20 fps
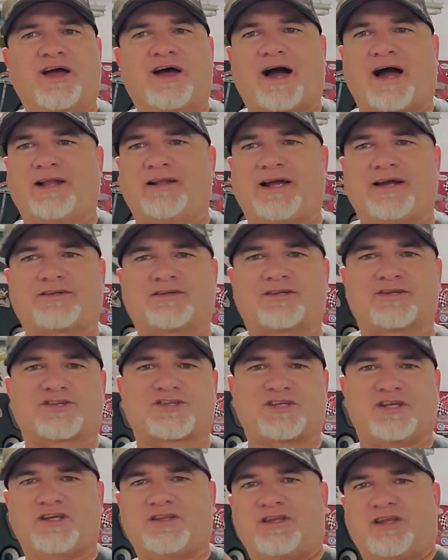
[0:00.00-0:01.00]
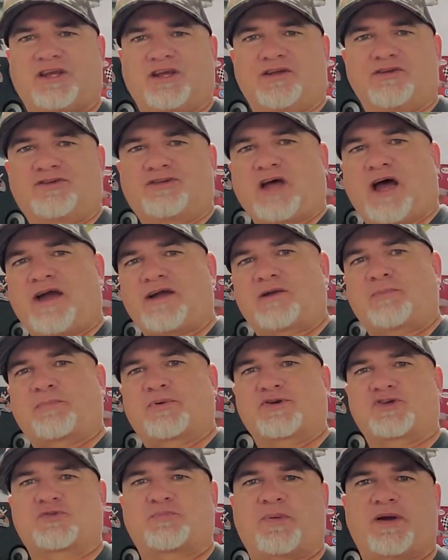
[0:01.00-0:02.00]
I like to see the entire
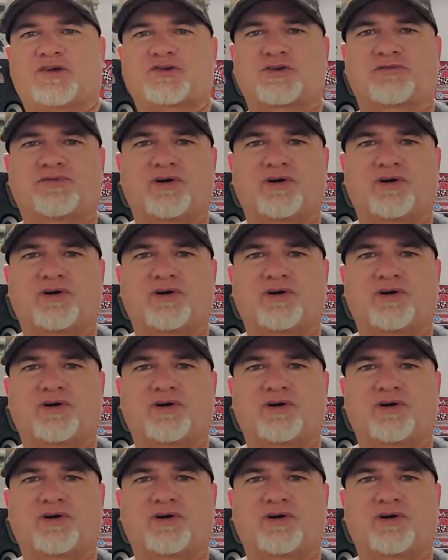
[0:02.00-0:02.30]
perspective